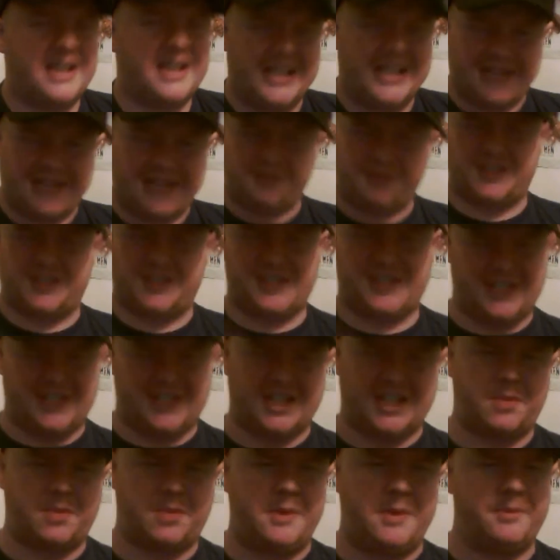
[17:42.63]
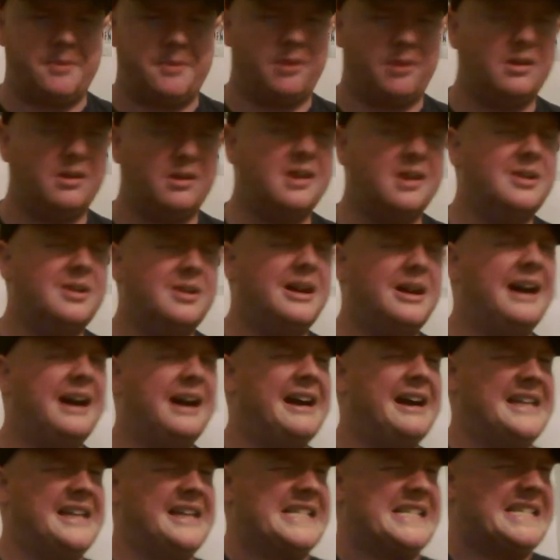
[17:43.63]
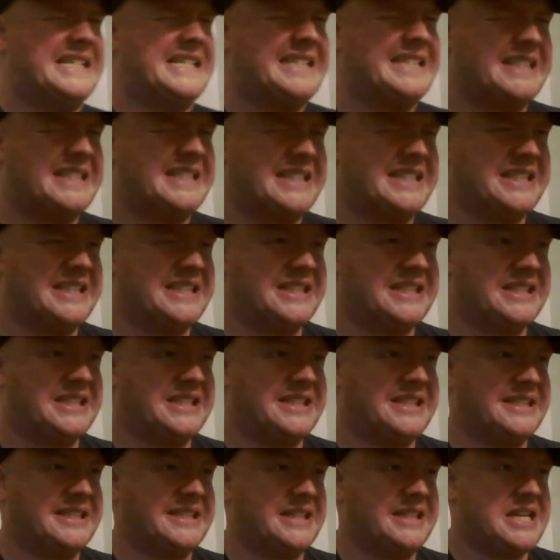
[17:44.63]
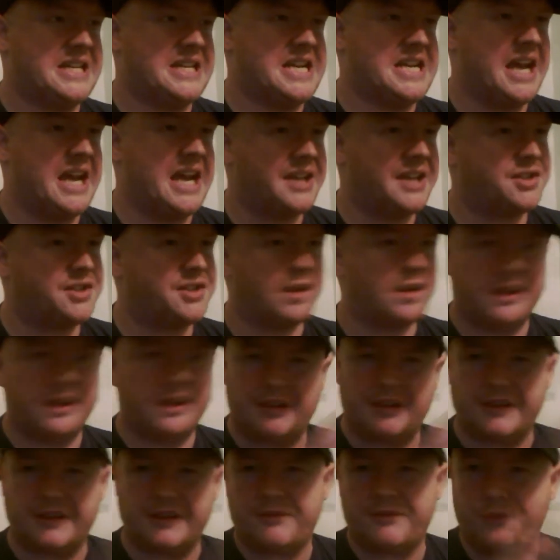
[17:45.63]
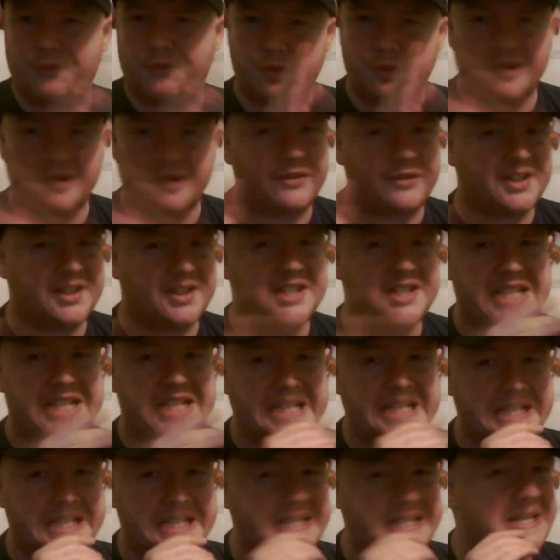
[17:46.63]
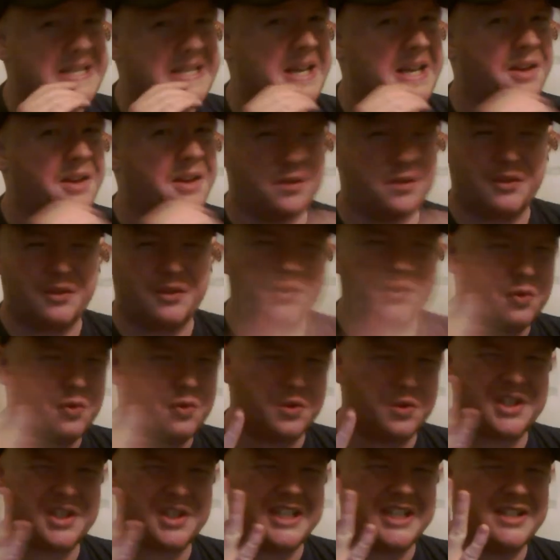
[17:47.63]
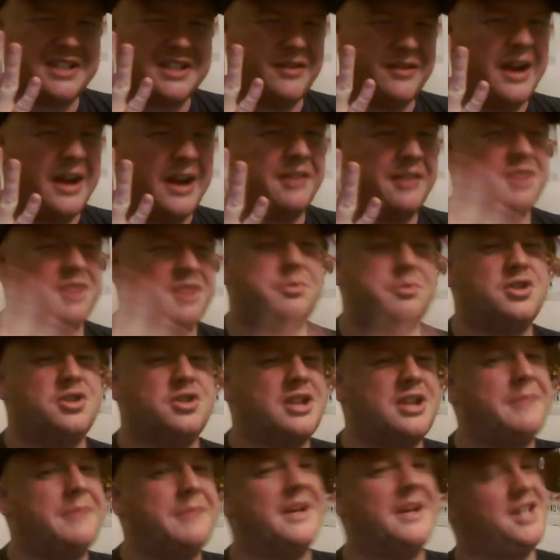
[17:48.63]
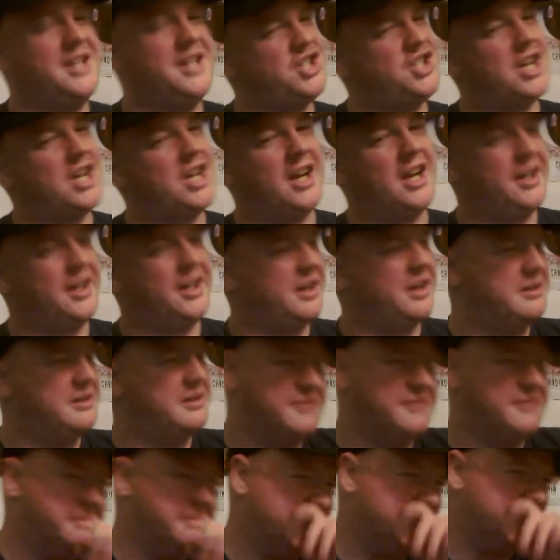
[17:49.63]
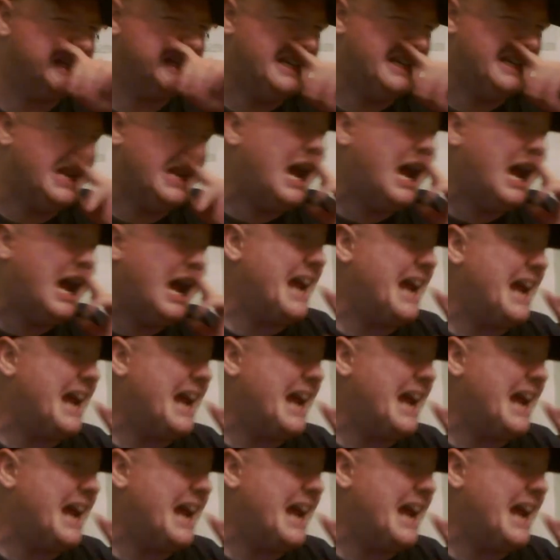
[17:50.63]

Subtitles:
He kills 6 people, and it's done in like 4 different scenes. So there's 4 scenes of violence plus him getting shit kicked out of him.